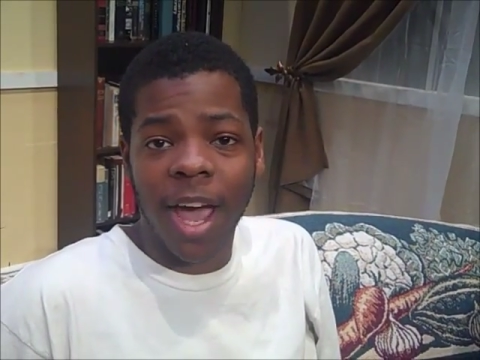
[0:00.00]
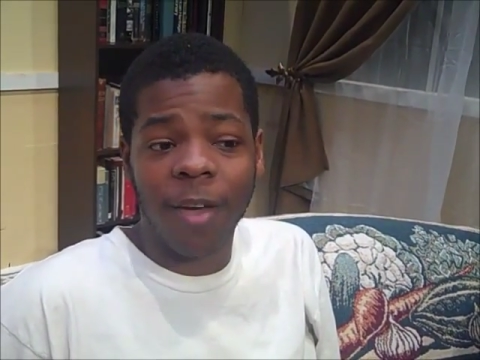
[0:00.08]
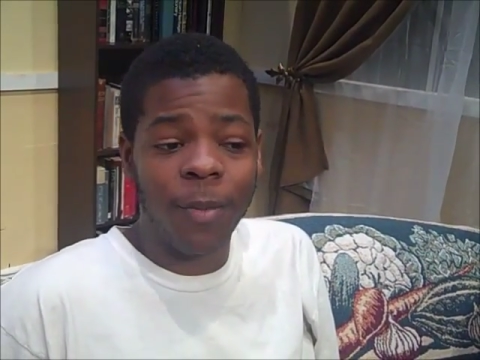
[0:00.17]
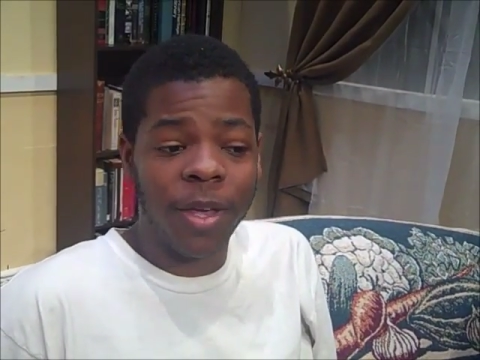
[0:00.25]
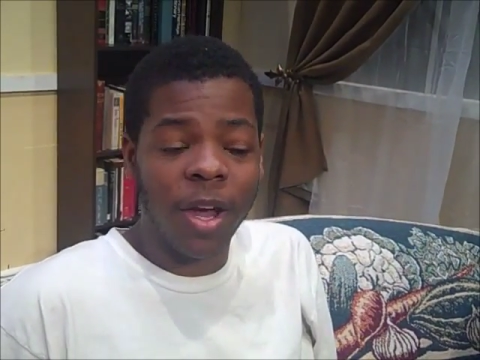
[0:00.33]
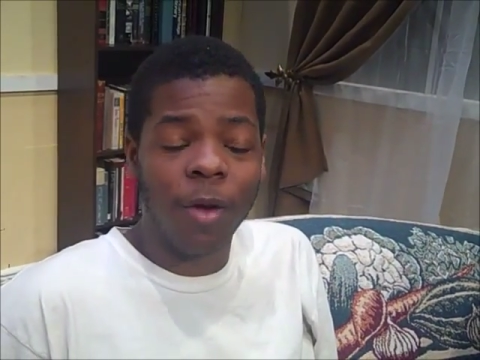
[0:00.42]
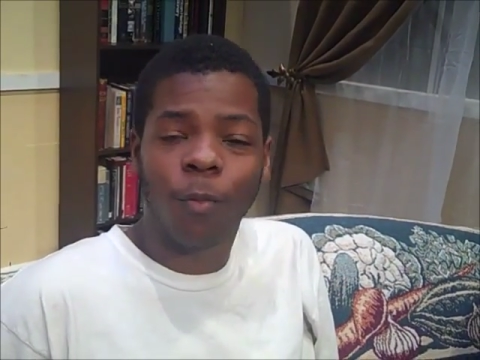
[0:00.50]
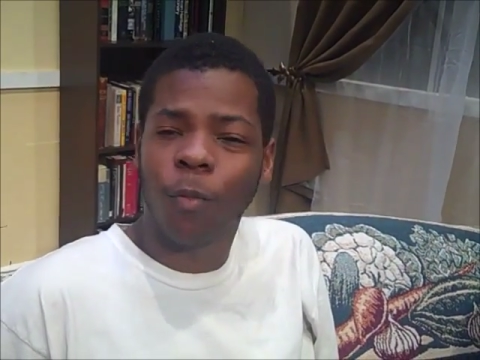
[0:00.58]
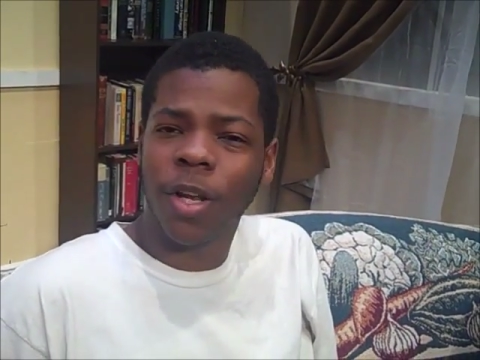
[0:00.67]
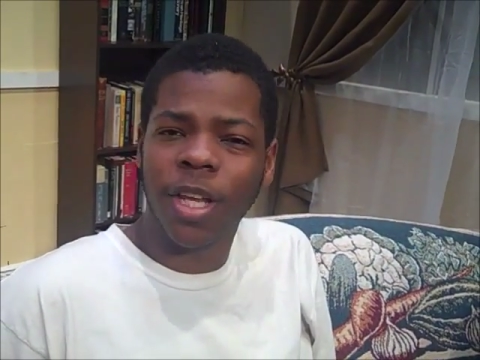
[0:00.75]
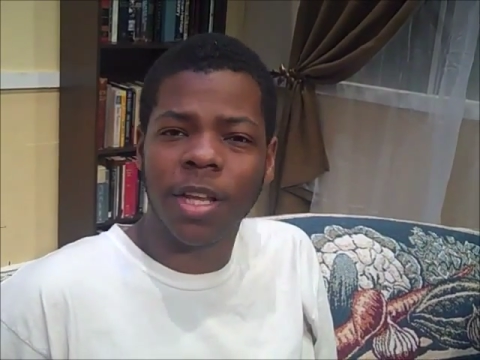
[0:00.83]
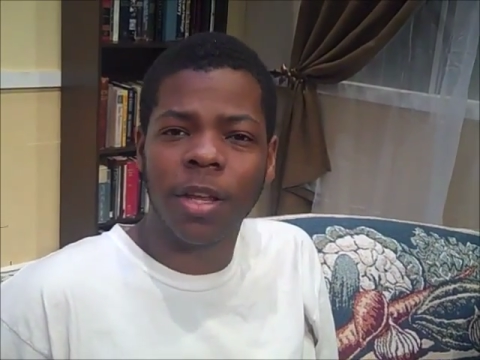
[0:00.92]
I've become
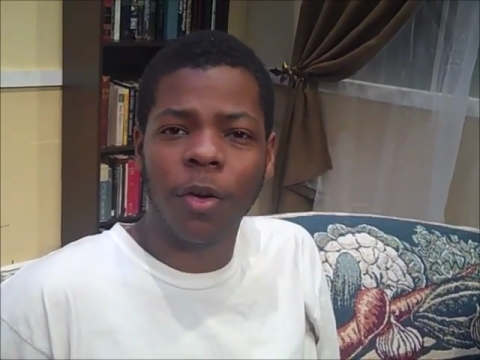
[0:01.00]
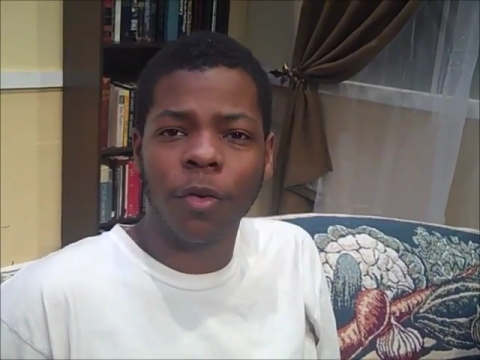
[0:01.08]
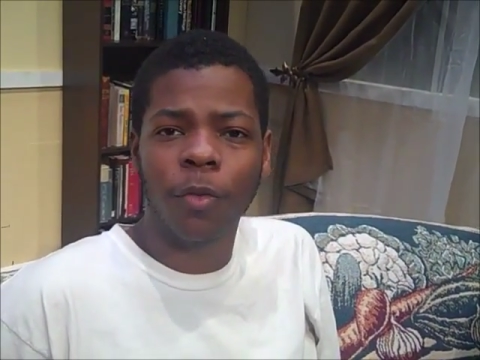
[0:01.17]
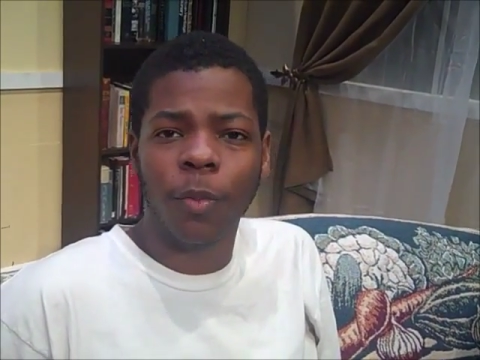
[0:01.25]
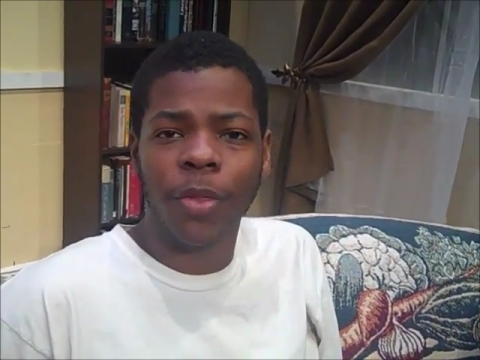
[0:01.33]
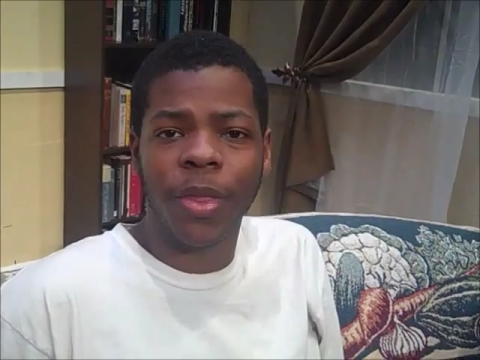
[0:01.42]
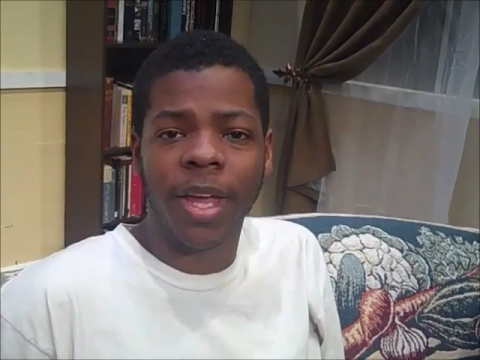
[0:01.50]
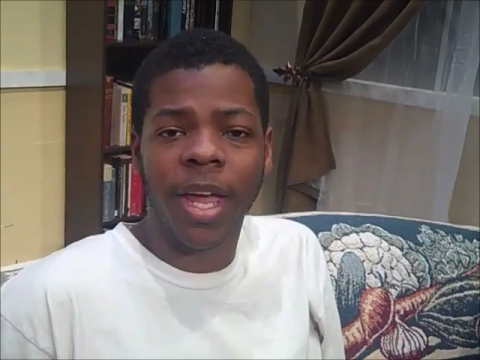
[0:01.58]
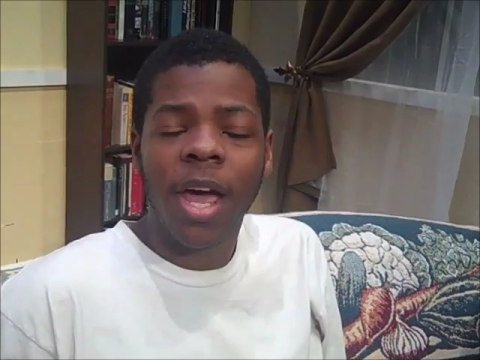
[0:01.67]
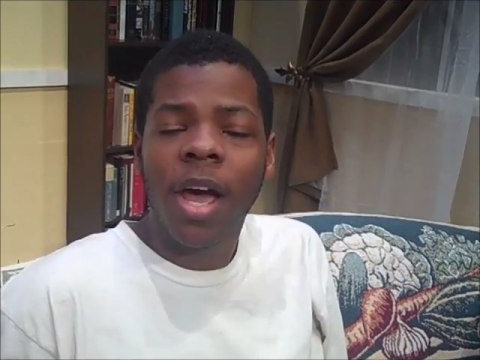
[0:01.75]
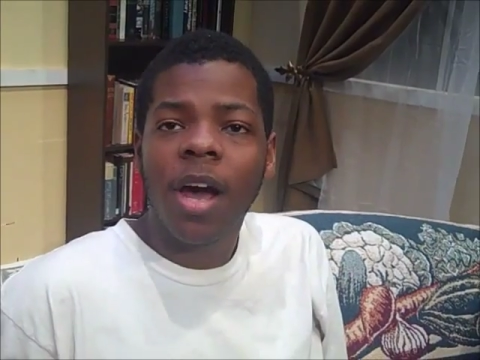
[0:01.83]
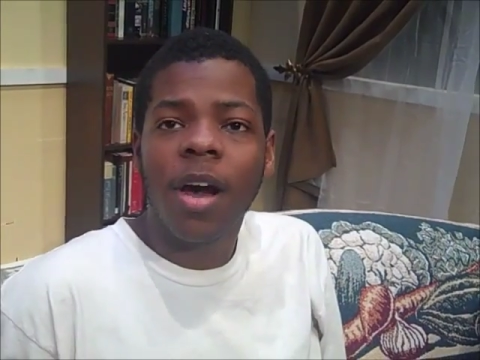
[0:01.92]
really close with, like,
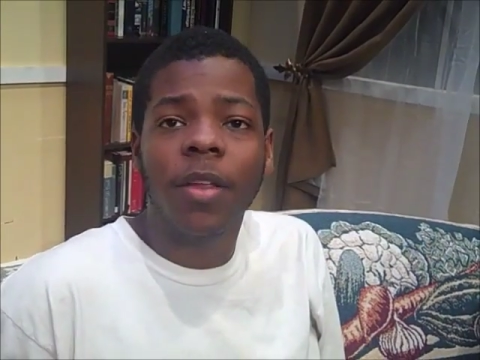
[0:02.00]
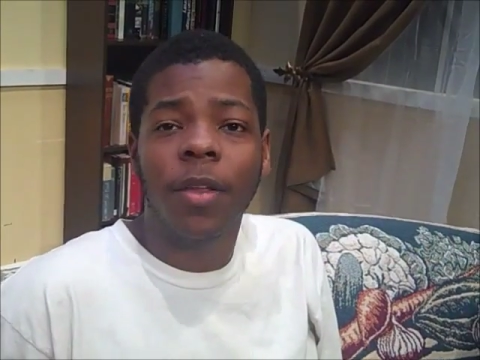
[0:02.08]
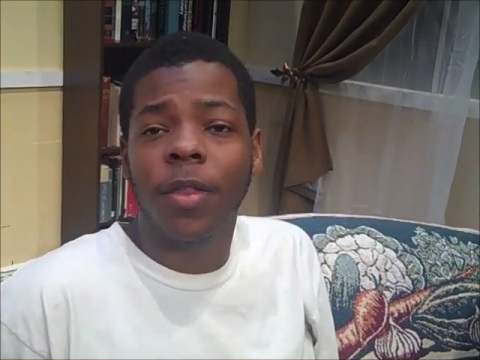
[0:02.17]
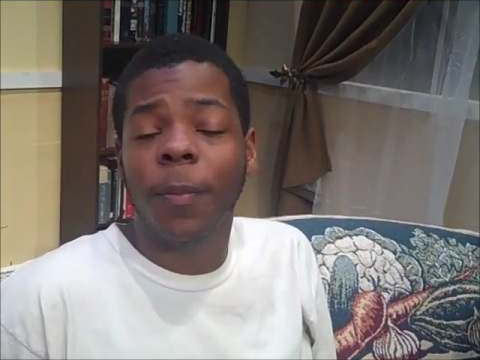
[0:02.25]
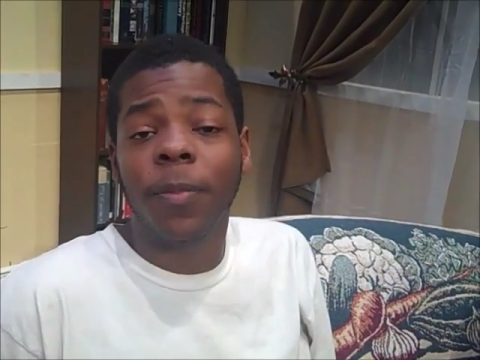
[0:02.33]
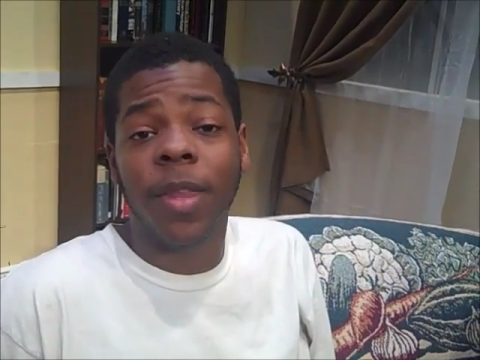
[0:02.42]
the,